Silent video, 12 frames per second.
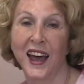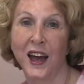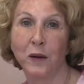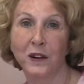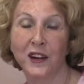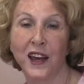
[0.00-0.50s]

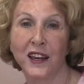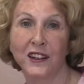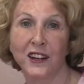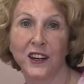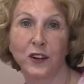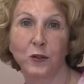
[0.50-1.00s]
I would like
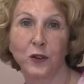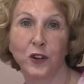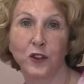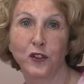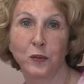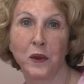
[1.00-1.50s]
to
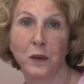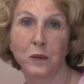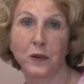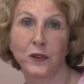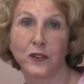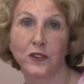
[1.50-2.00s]
introduce
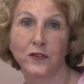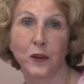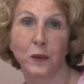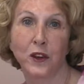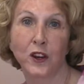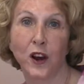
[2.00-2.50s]
members
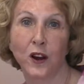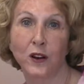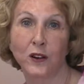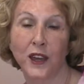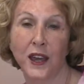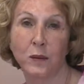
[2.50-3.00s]
from the
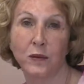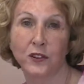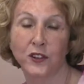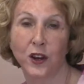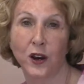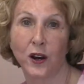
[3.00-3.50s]
Coral
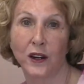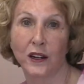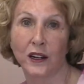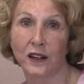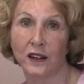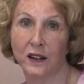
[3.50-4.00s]
Gables
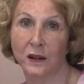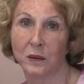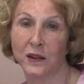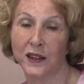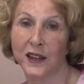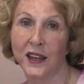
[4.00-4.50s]
Garden Club,
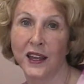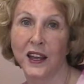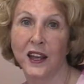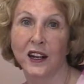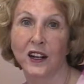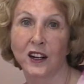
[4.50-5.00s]

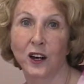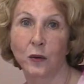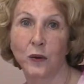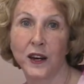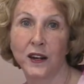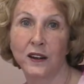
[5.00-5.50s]

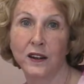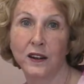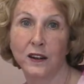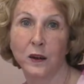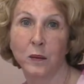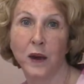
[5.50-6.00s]
Clarita
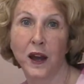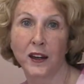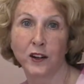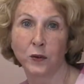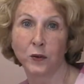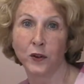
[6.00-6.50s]

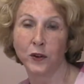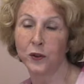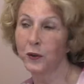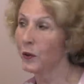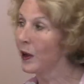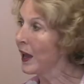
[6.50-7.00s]

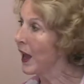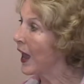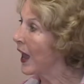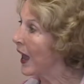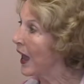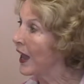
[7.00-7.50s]
Bondaroo
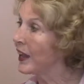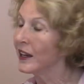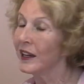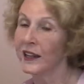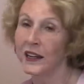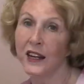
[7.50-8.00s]
and
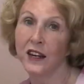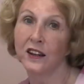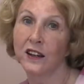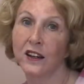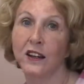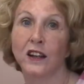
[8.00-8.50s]

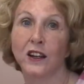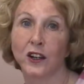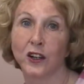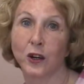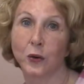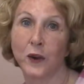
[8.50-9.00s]
Kanita
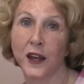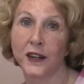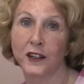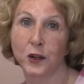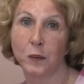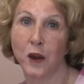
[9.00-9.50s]

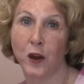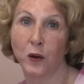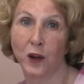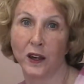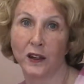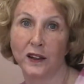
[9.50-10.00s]
Lorette
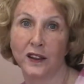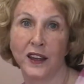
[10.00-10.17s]
DeMola,